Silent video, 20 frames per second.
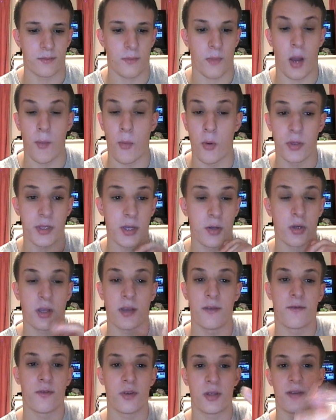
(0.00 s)
I'm also
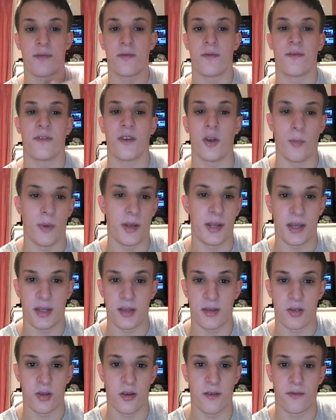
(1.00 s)
looking for a different film
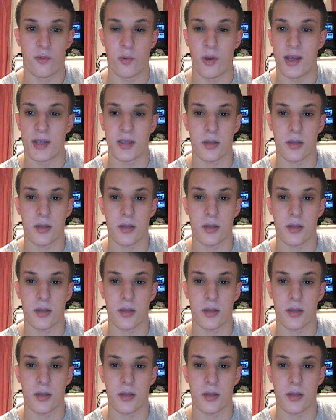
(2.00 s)
editing software,